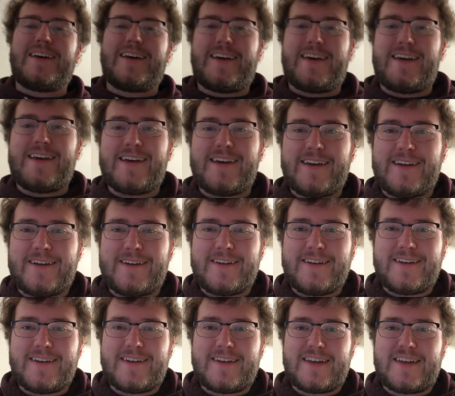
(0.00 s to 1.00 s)

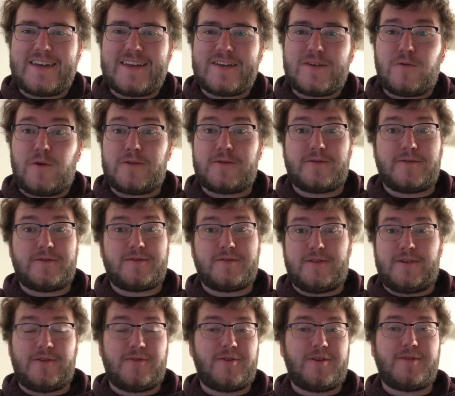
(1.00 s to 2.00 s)
and Walter's
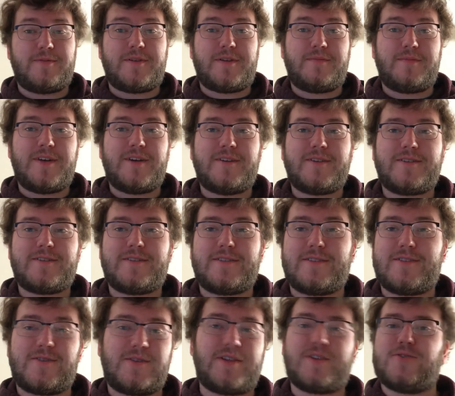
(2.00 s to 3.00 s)
incredibly embarrassed,
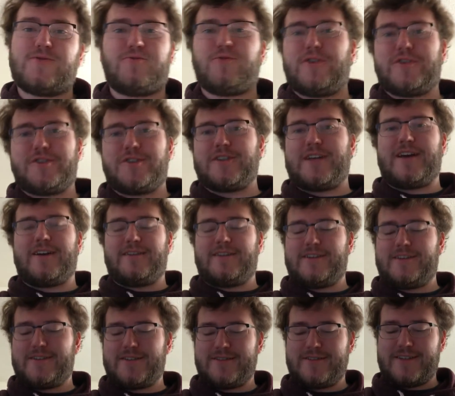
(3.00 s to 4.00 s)
and so he just rushes out and
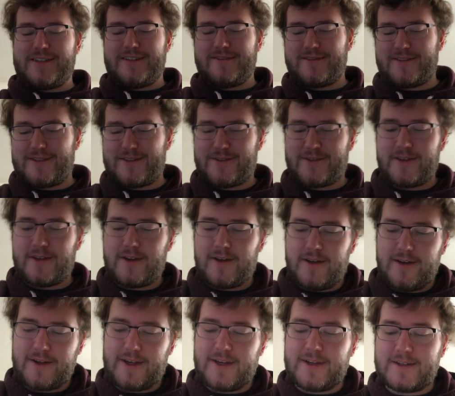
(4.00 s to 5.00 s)
he just leaves, and it's
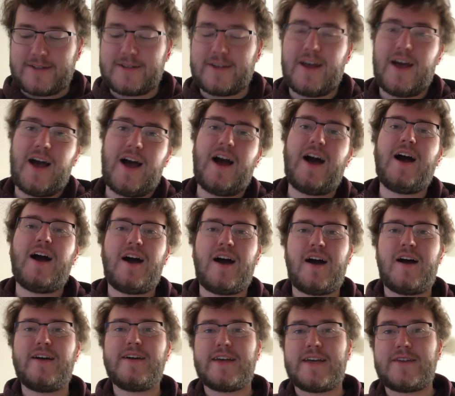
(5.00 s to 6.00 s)
ha
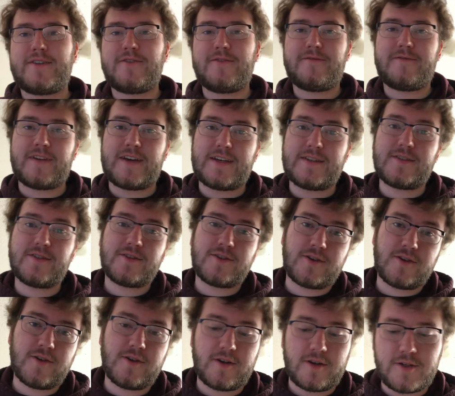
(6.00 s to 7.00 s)
ha, in your face,
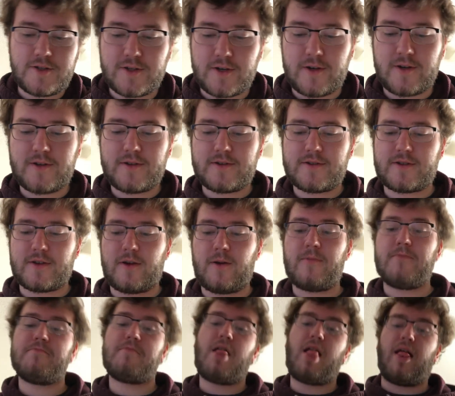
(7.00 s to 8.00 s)
you're a jerk.
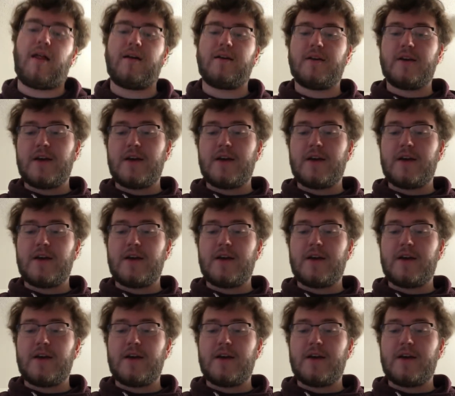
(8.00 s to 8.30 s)
So yeah.